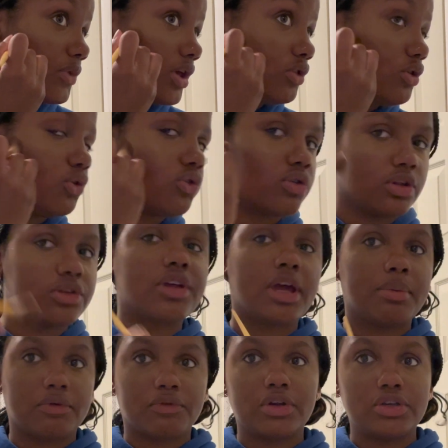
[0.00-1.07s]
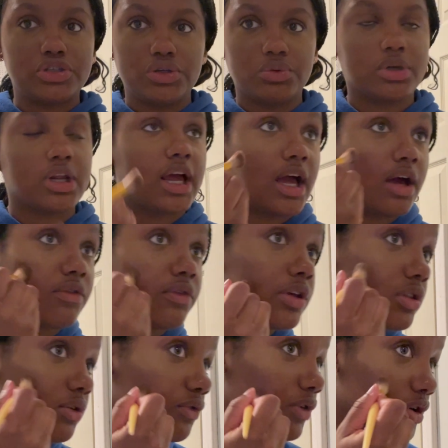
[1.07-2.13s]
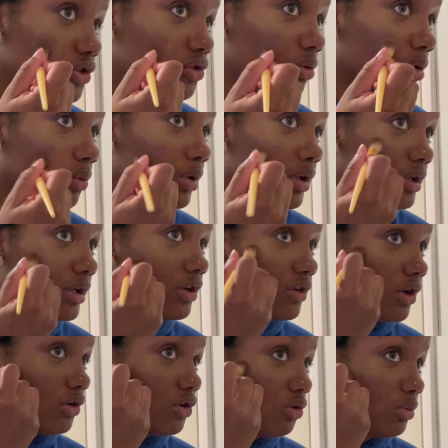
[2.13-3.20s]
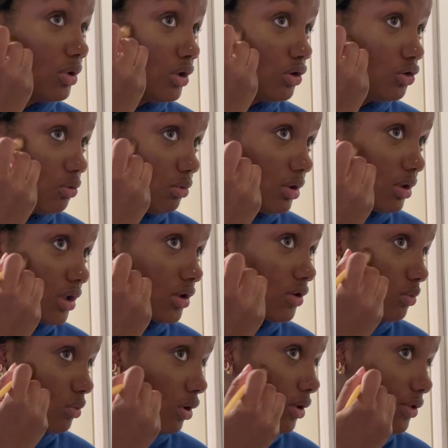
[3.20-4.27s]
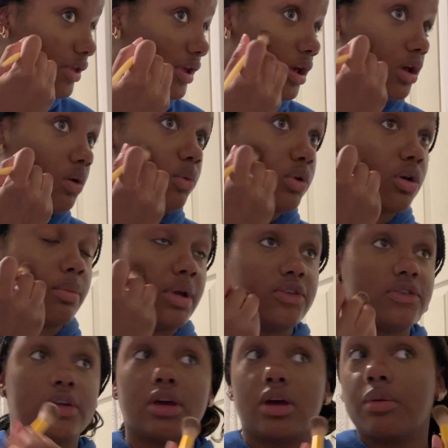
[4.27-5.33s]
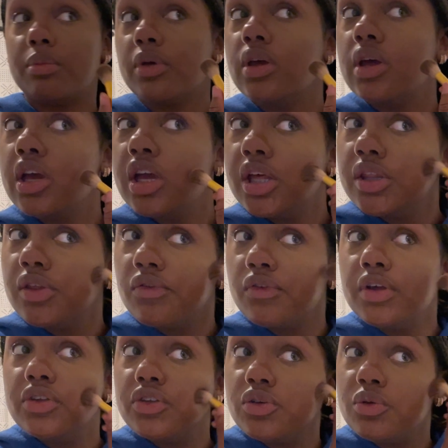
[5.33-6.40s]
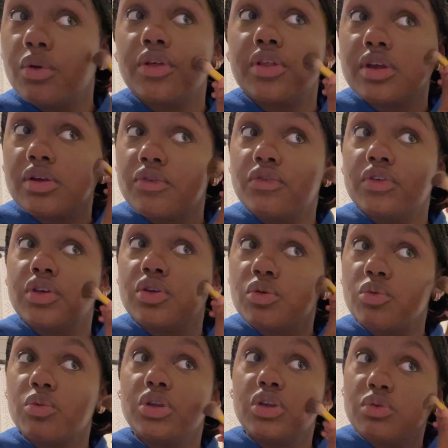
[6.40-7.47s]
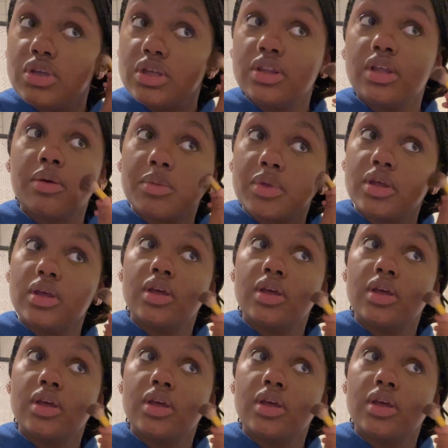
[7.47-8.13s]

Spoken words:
those are the type of friends you want to have, like the friends who are willing to tell you when you're doing the wrong thing and when you're messing up, the friends who are there for you when you need them.